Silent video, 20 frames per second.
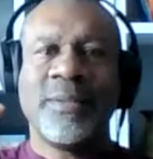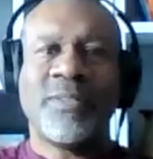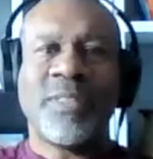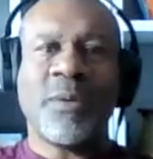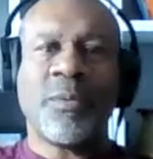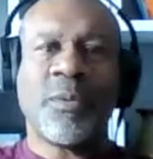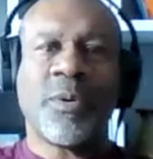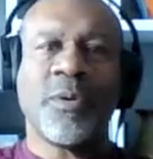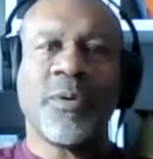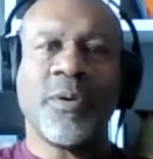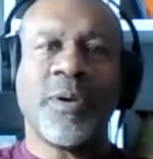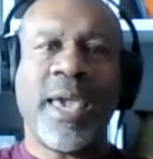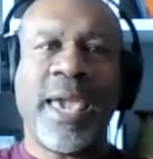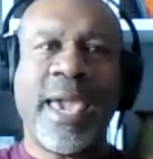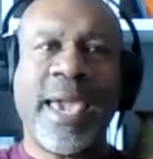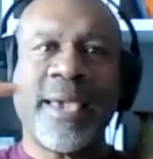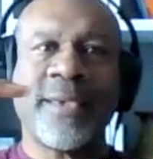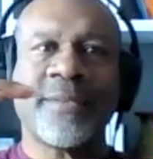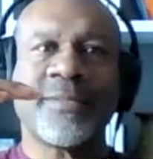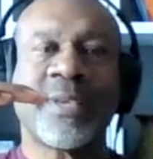they were
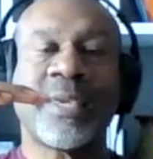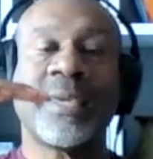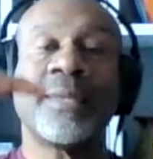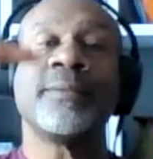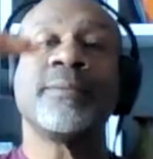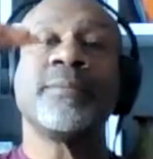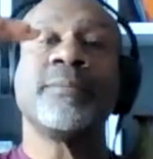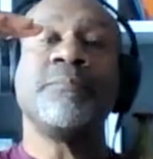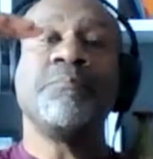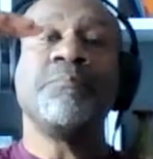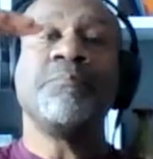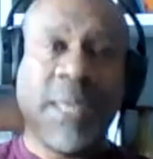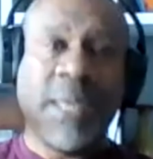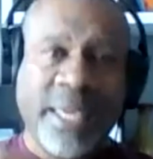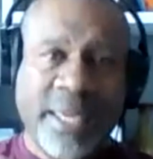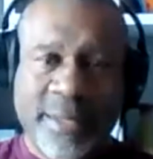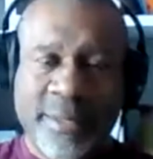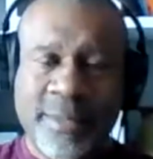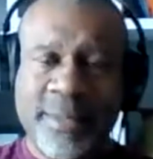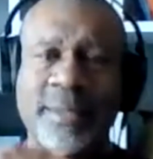asking
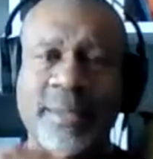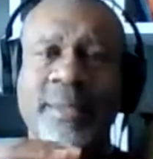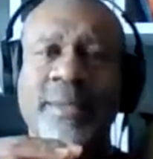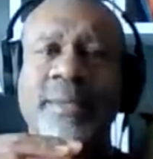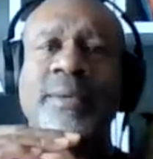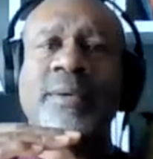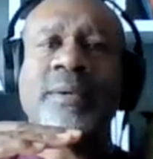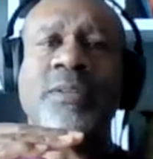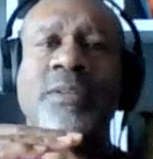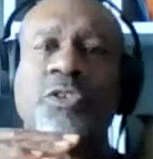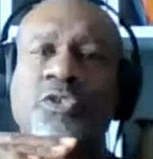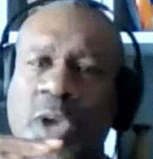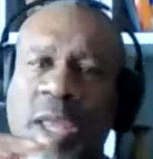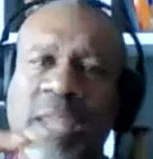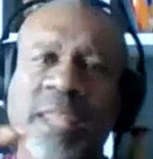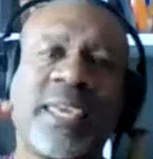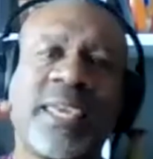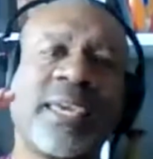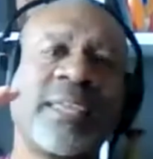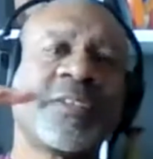Ben to
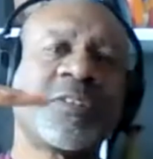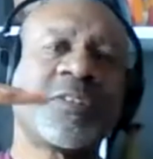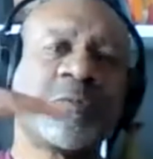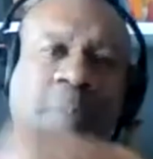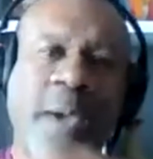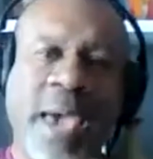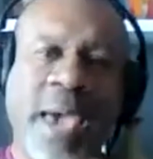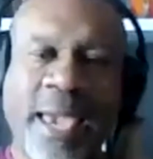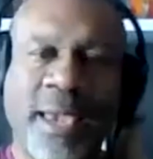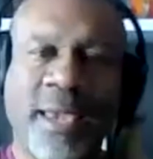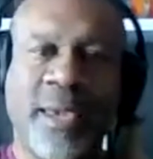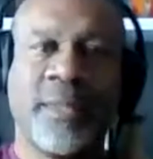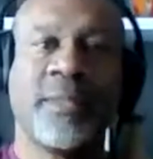try to get us back.